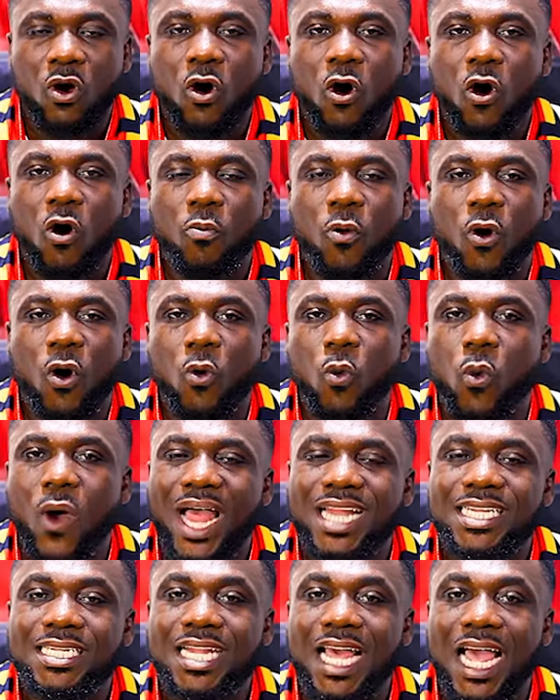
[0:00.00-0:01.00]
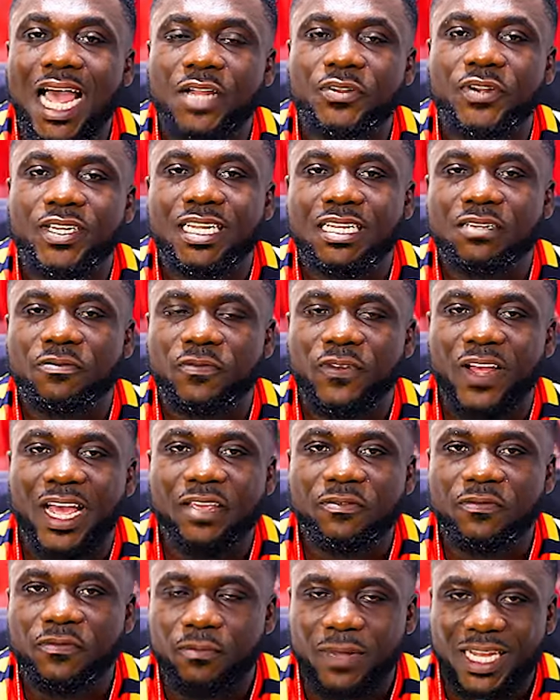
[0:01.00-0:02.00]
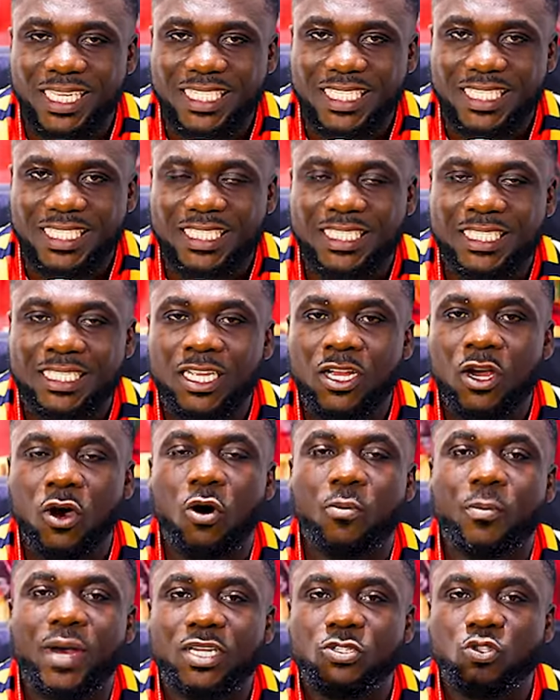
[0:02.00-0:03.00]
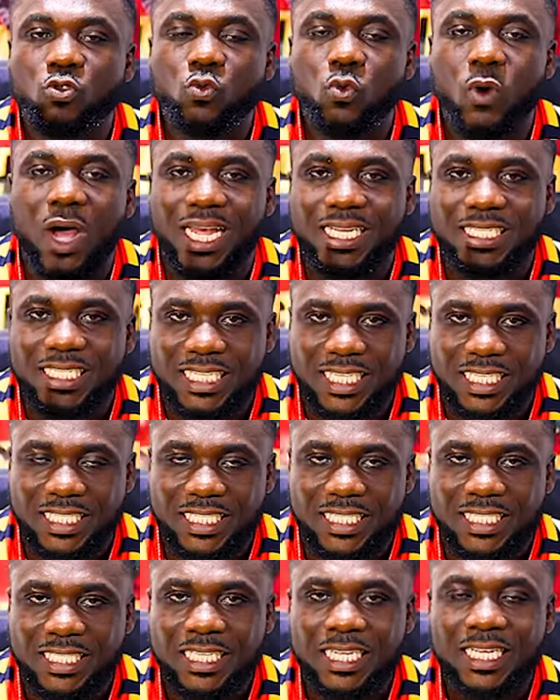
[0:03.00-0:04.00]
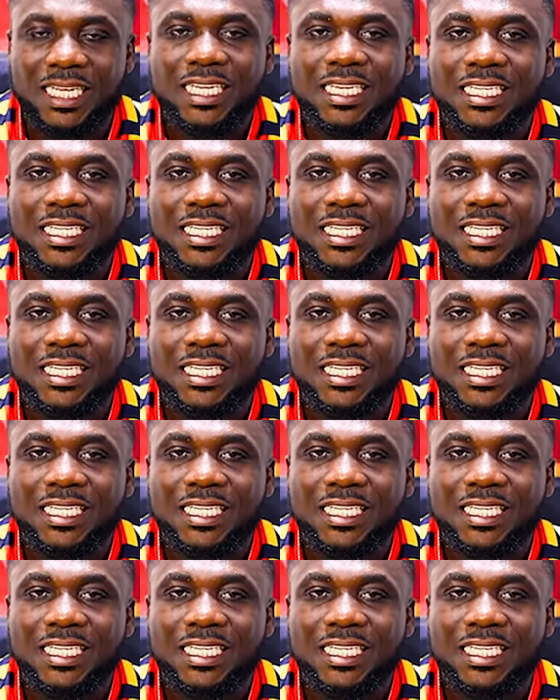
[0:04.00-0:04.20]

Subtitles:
obo 105 matches o ma 2 assists